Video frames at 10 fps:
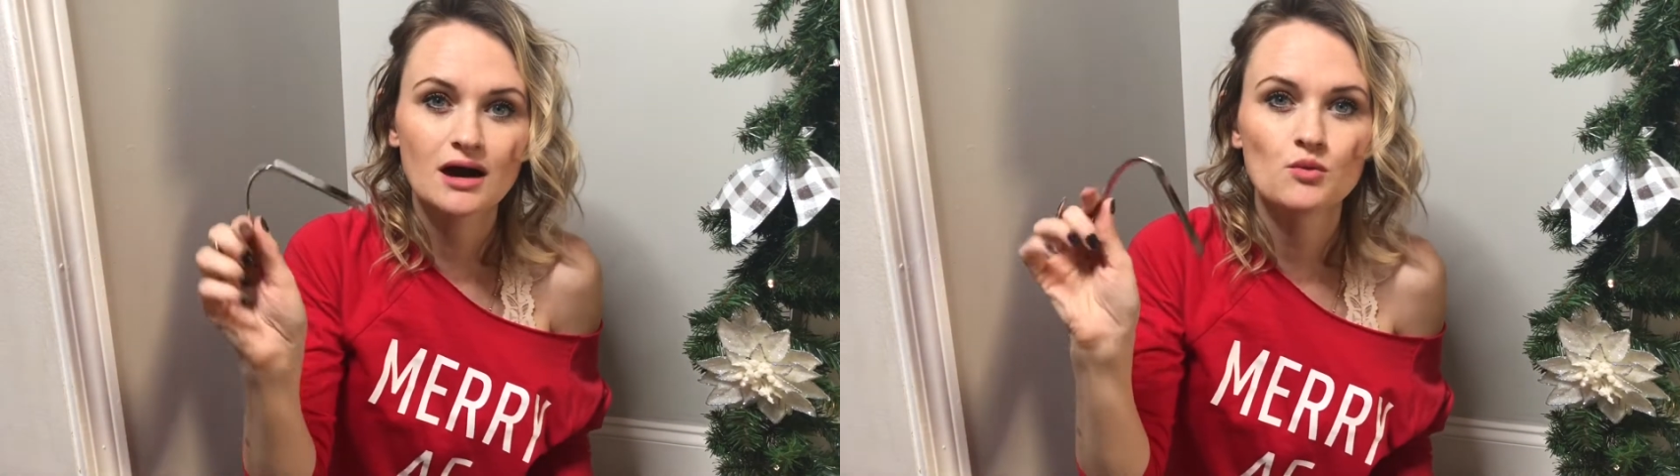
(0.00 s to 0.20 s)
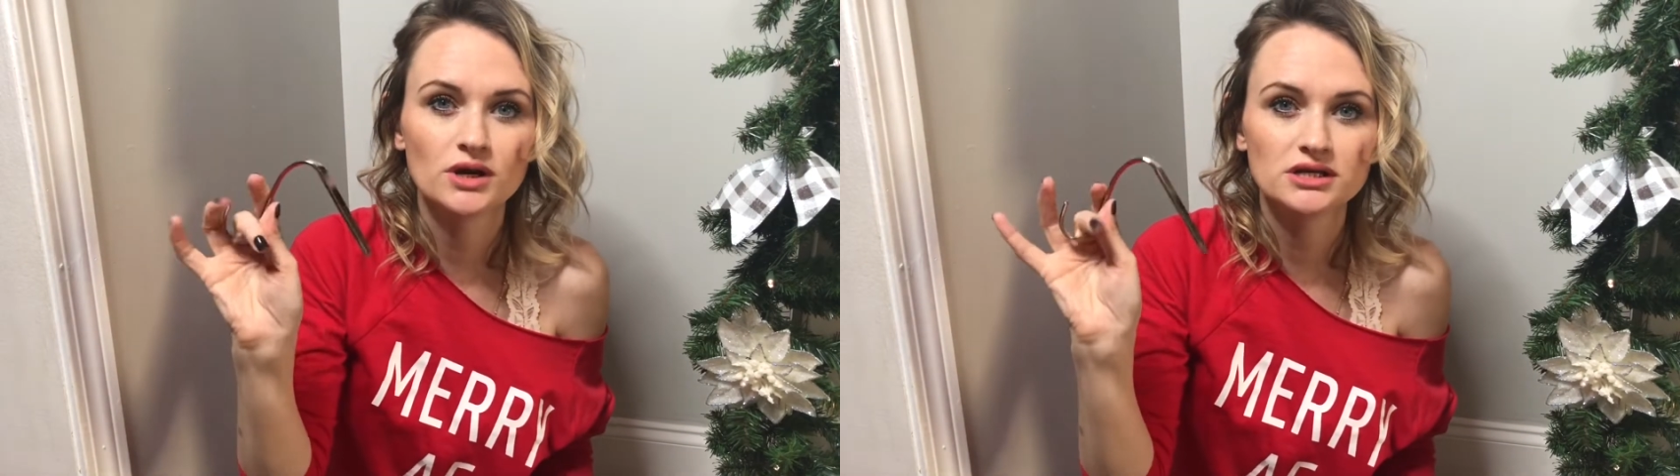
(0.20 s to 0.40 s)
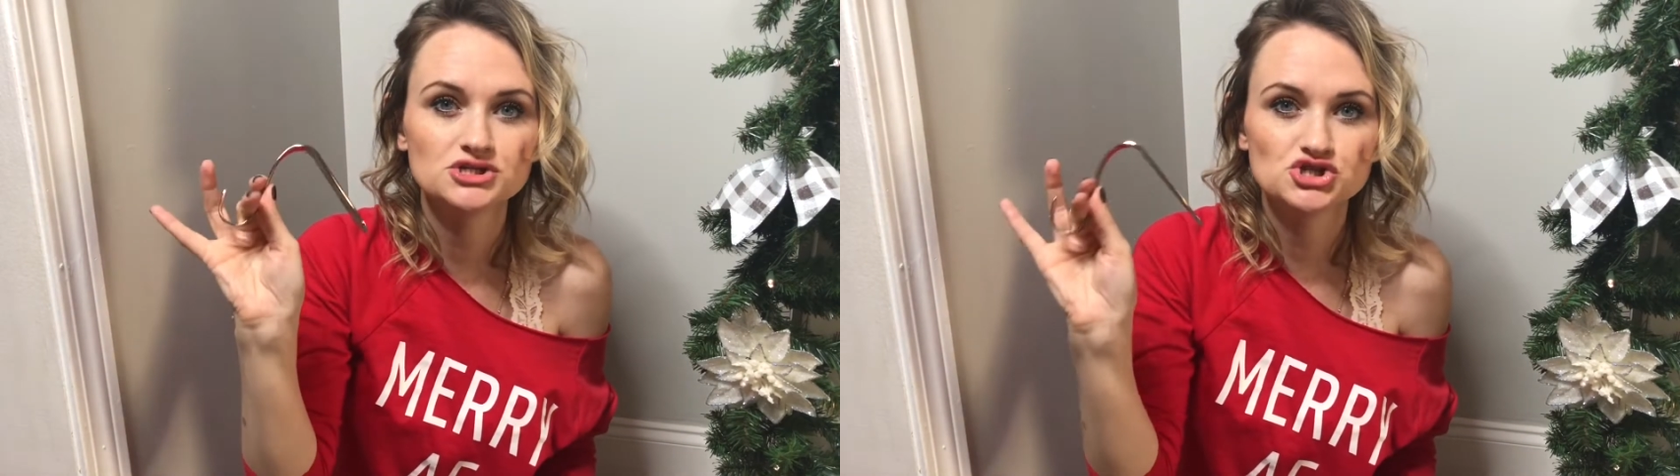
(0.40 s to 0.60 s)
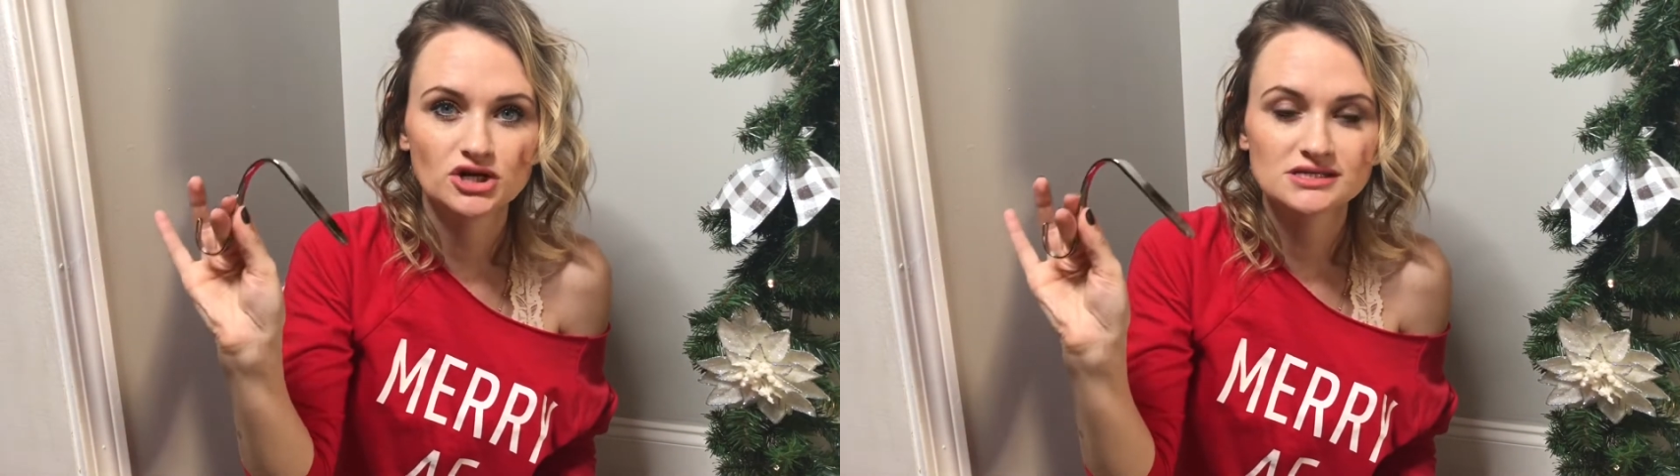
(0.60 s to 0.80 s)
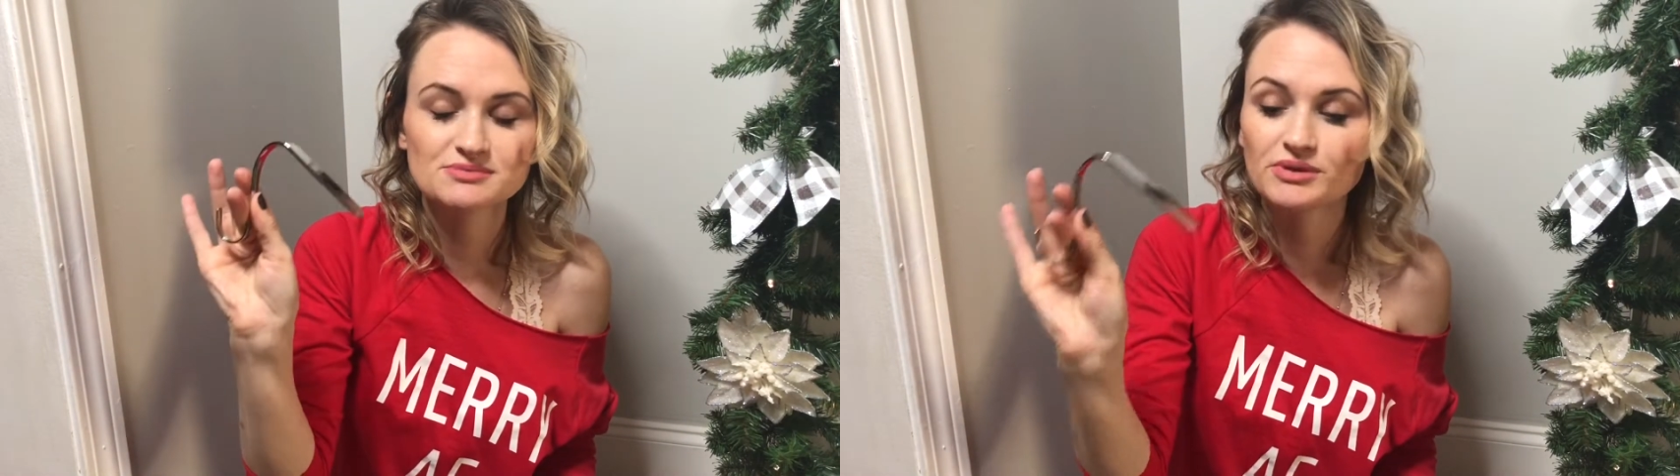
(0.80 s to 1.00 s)
I wanted it
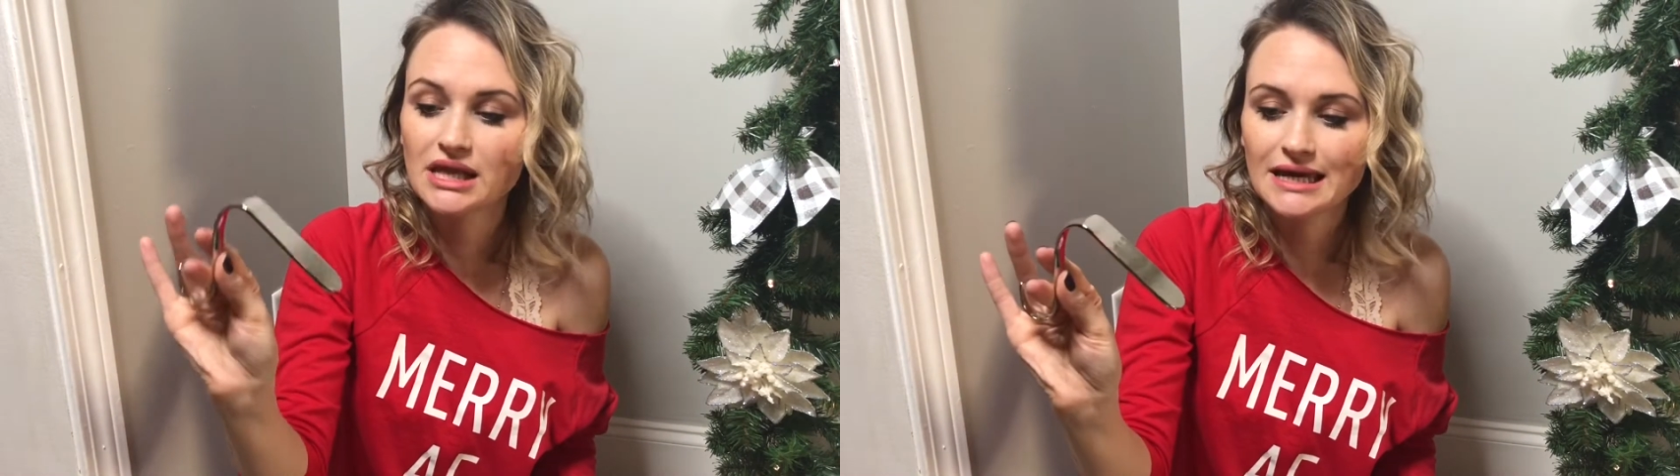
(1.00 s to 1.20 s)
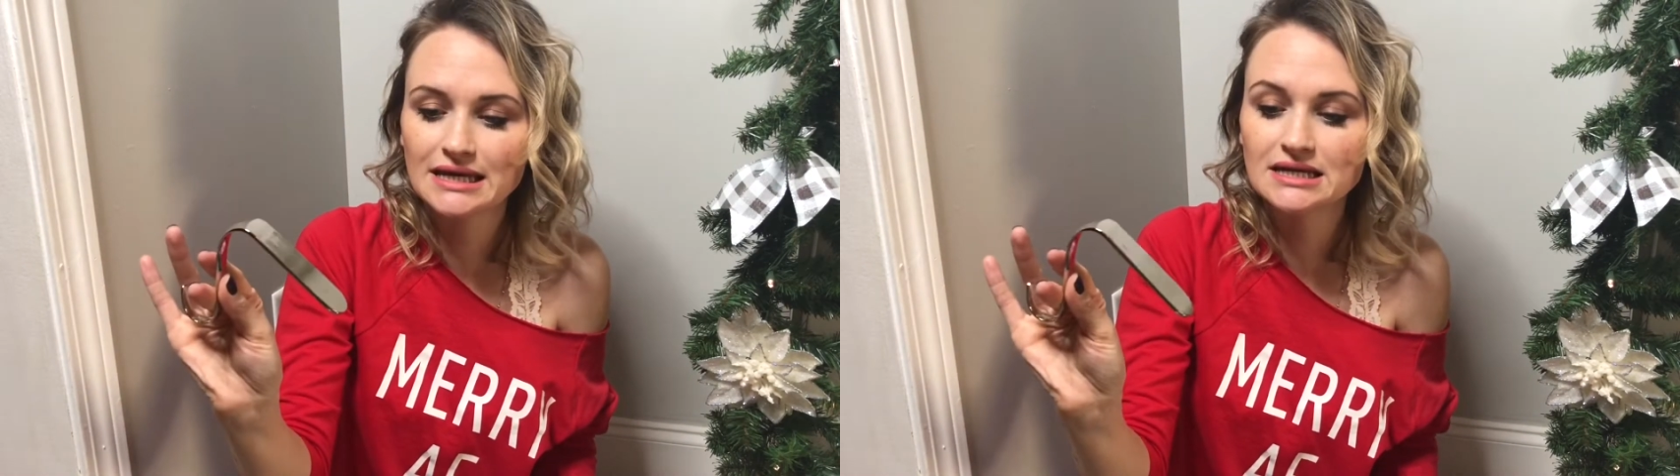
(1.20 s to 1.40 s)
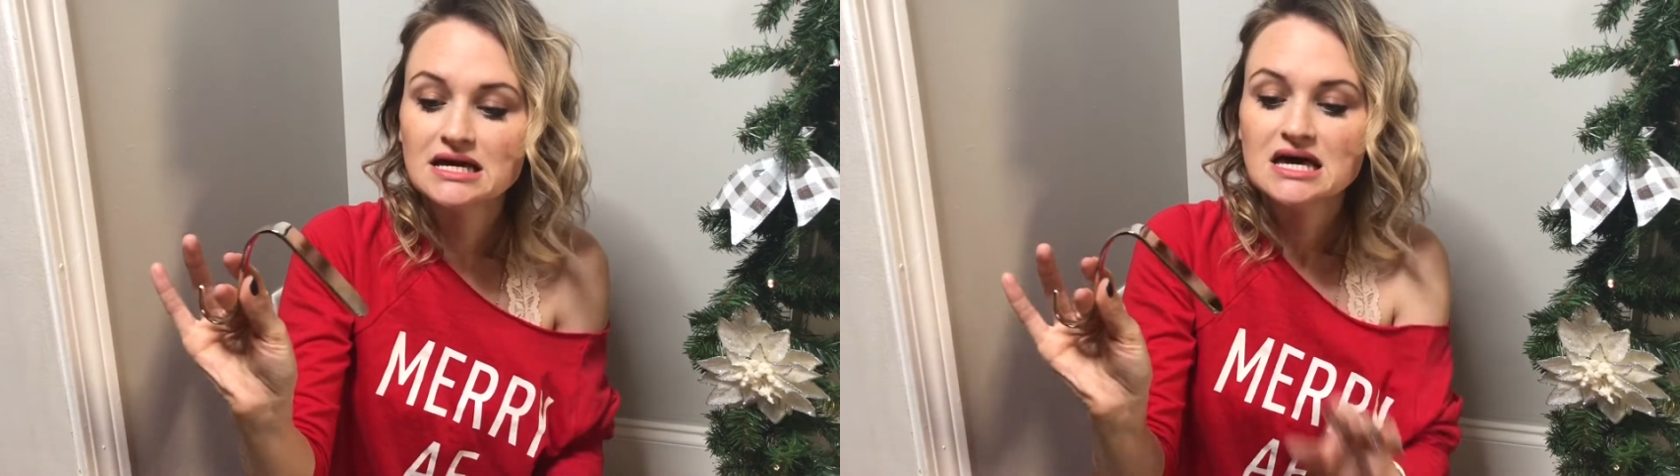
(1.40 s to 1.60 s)
just plain,